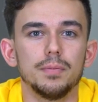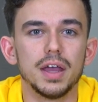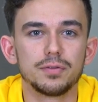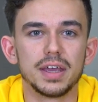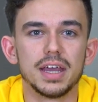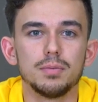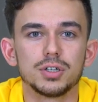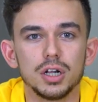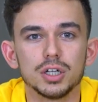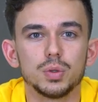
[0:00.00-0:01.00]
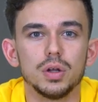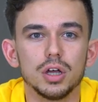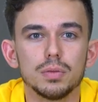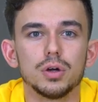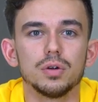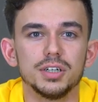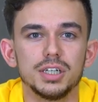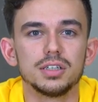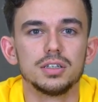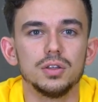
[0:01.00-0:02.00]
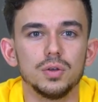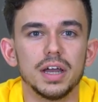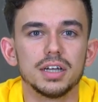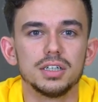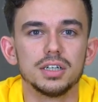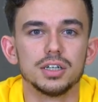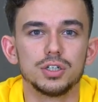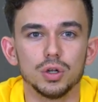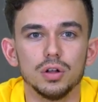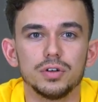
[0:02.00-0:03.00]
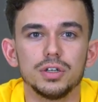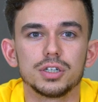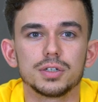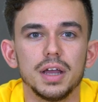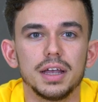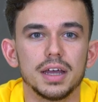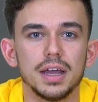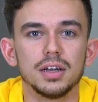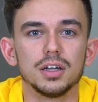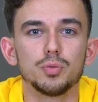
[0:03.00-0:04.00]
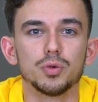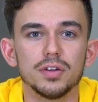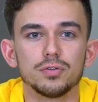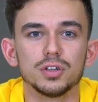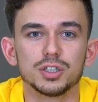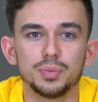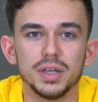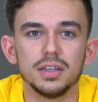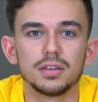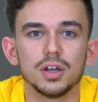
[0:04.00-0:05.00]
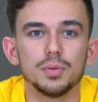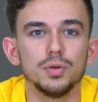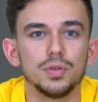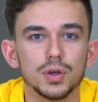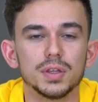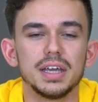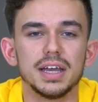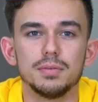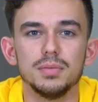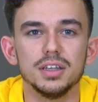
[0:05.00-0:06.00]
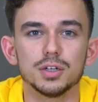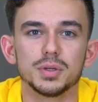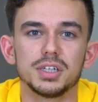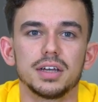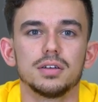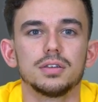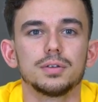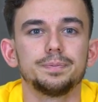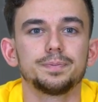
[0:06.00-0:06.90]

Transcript: FKM is also a lot more resistant to acids and solvents and can handle a peripheral speed up to 38 meters per second.